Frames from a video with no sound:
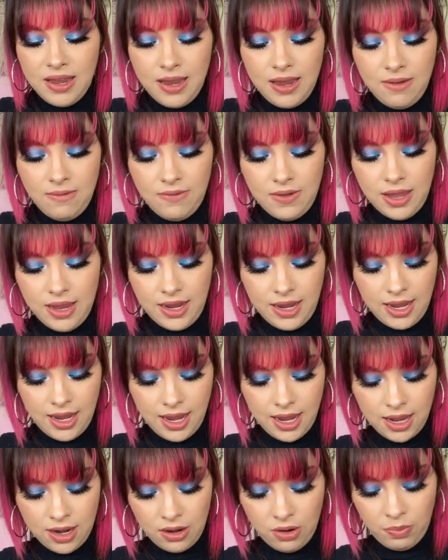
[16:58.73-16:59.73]
If I
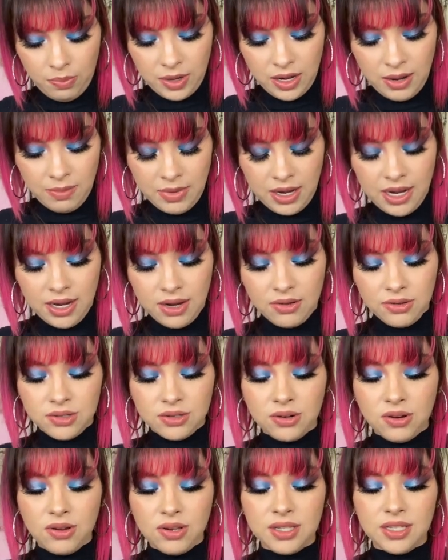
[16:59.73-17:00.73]
can open it, my nails
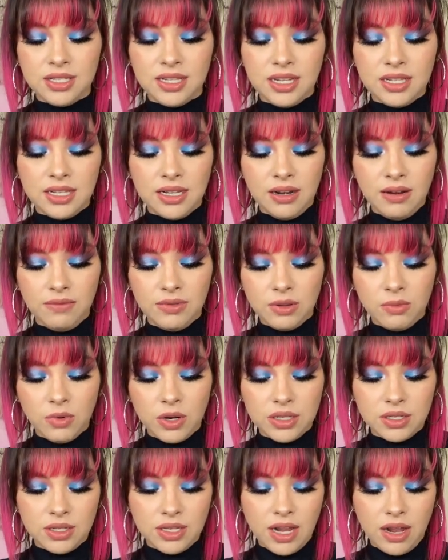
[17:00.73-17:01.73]
are all sensitive, the
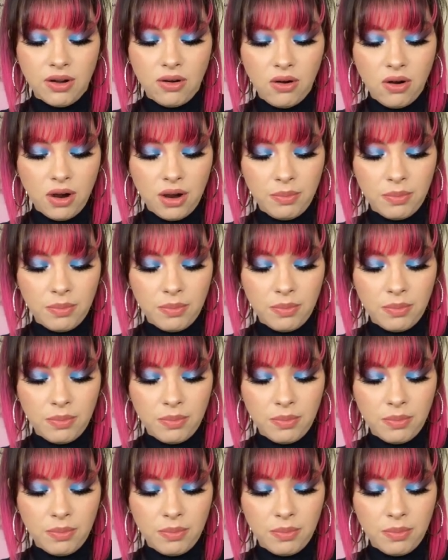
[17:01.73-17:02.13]
ones that are